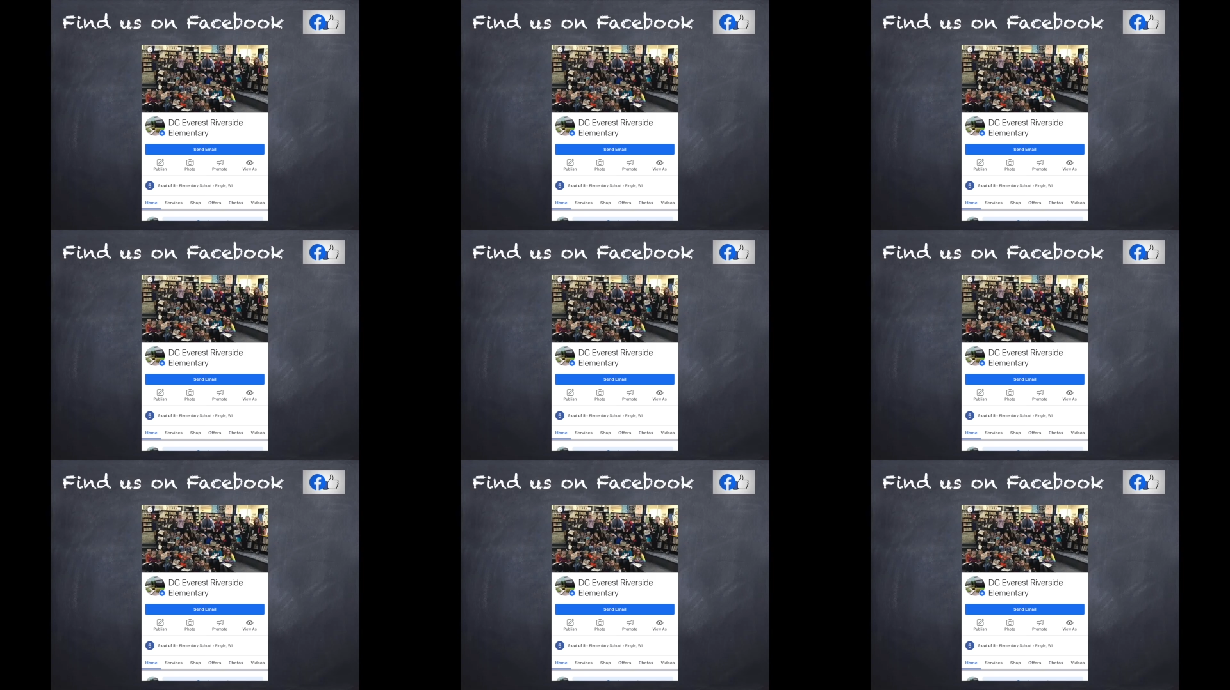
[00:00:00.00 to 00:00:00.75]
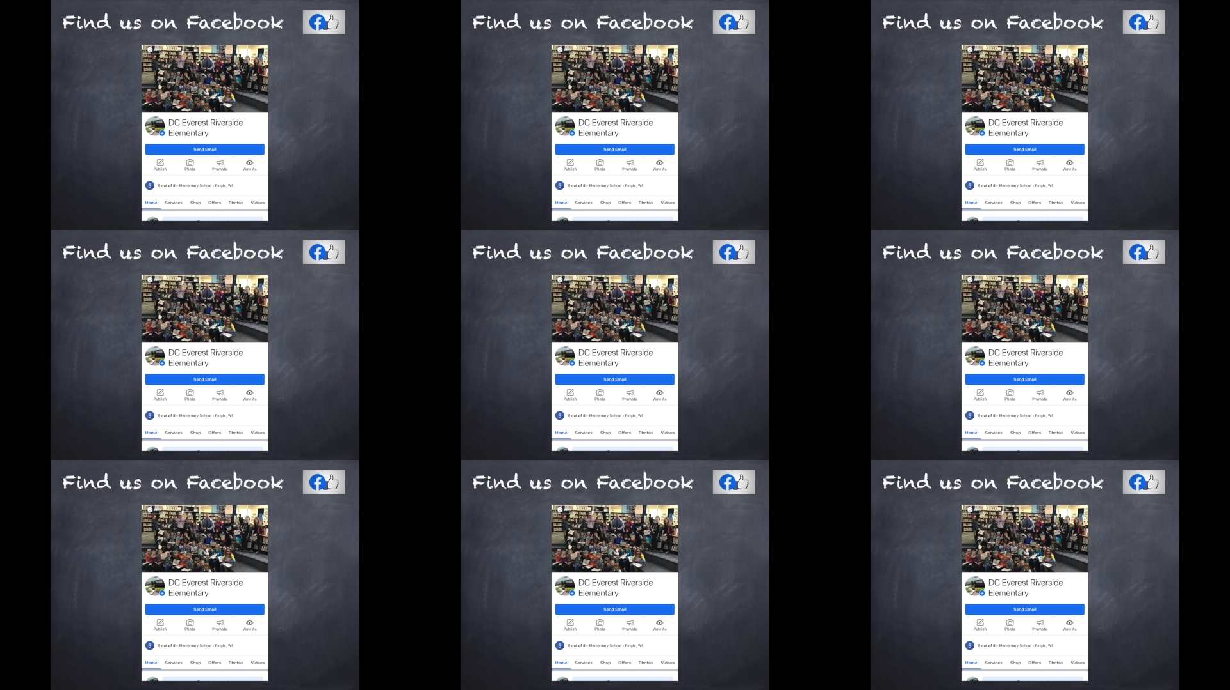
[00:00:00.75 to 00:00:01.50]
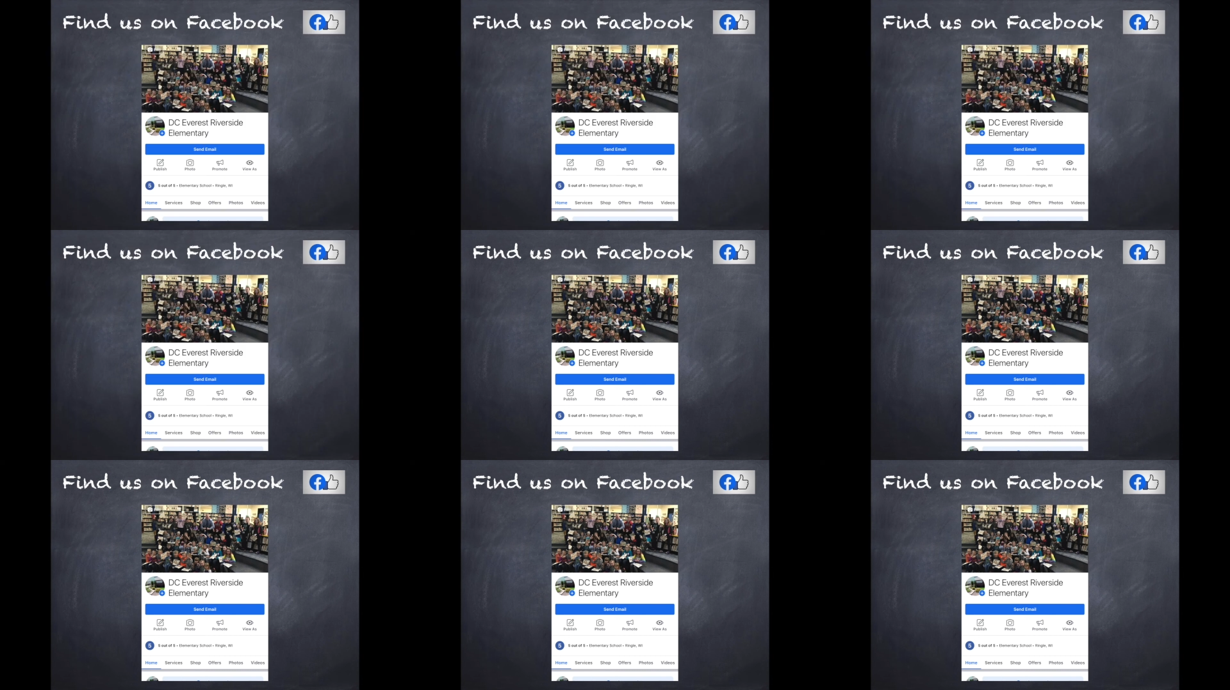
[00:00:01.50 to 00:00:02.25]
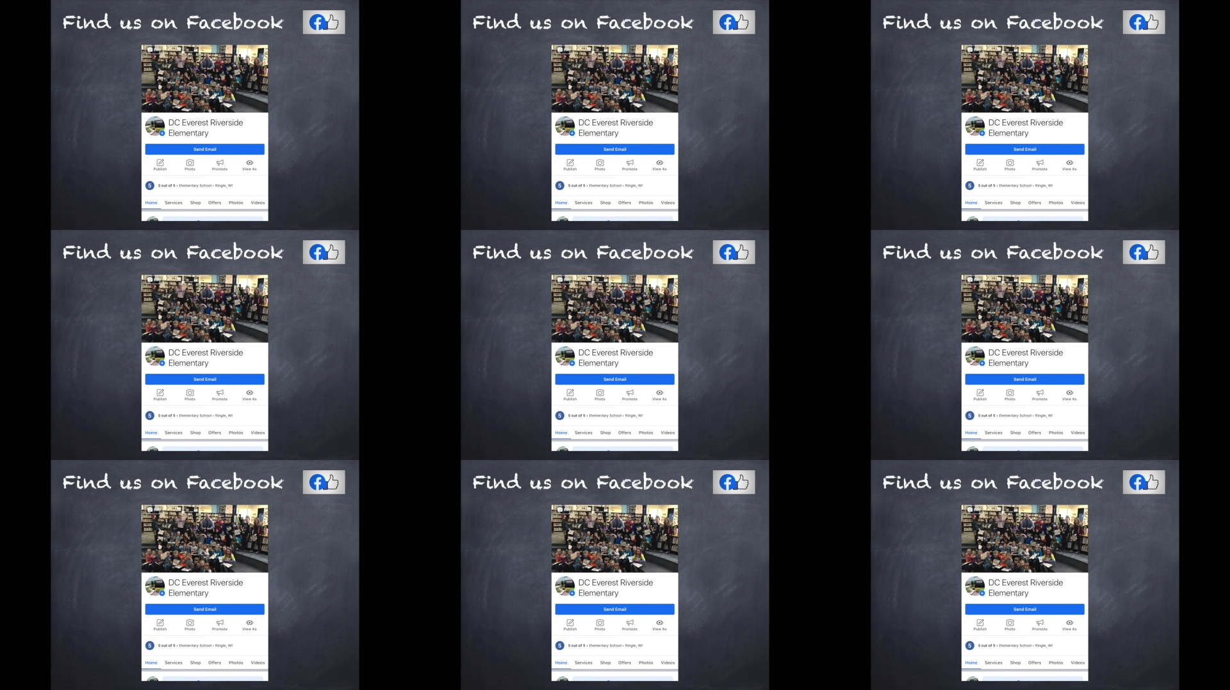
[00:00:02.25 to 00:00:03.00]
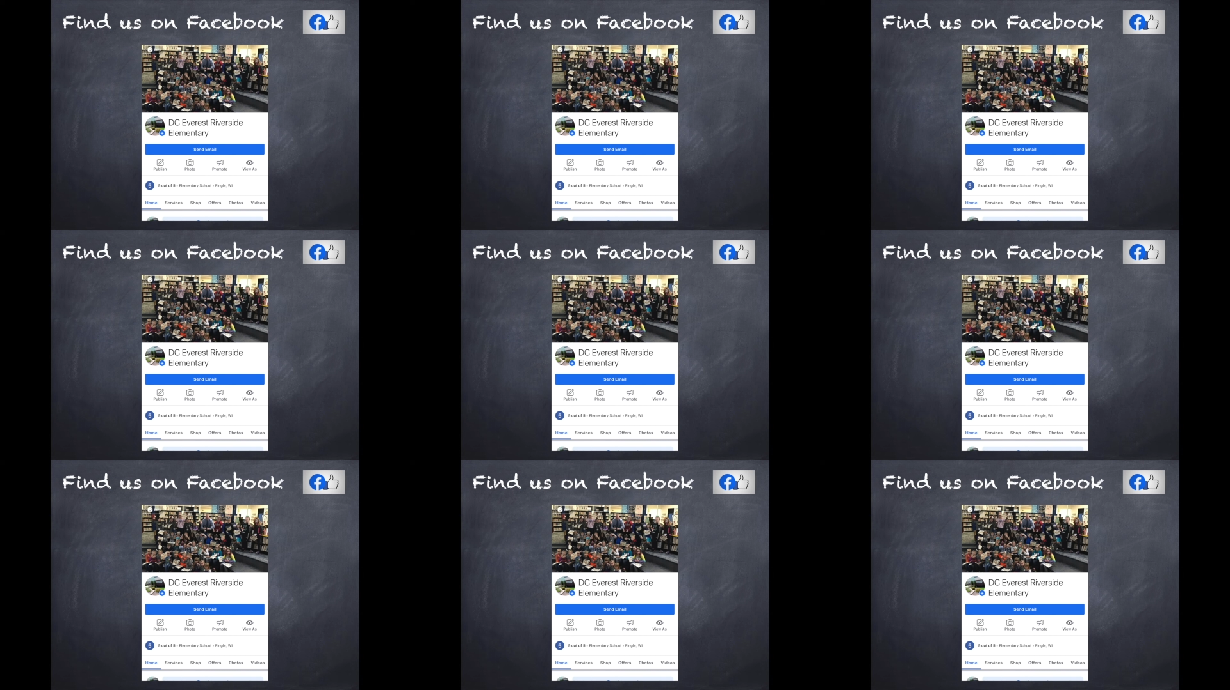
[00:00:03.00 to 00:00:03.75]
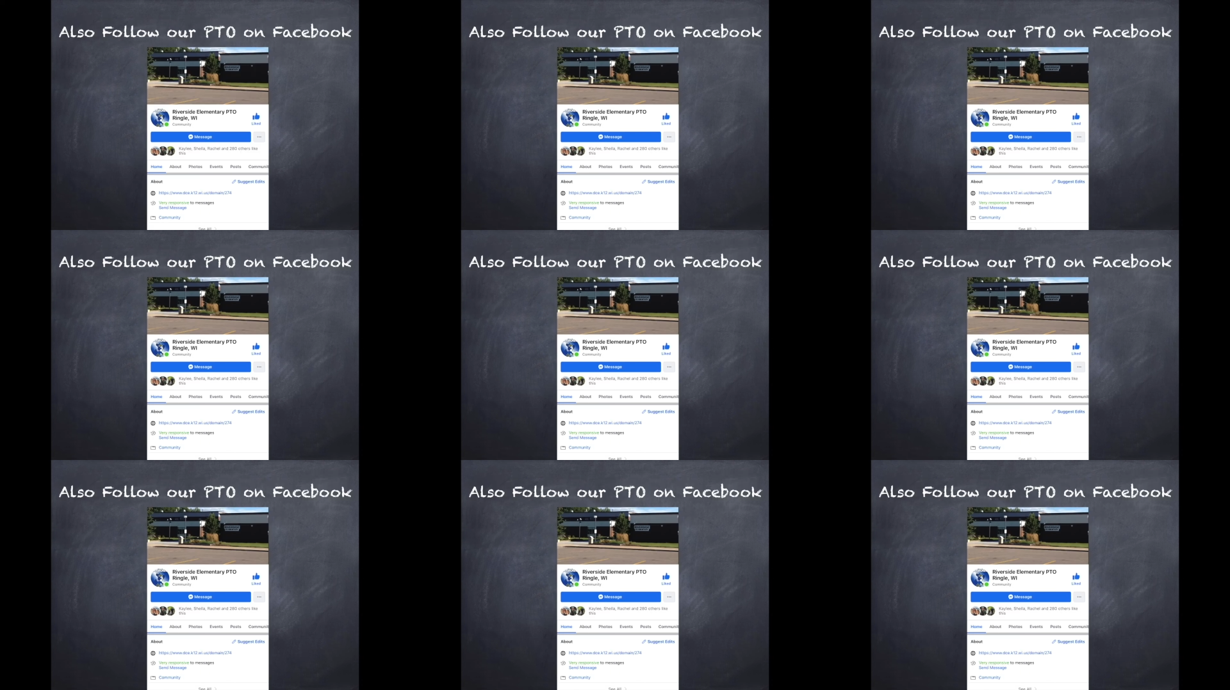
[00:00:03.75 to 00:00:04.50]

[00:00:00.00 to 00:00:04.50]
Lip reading: Nobody's mouth can be seen.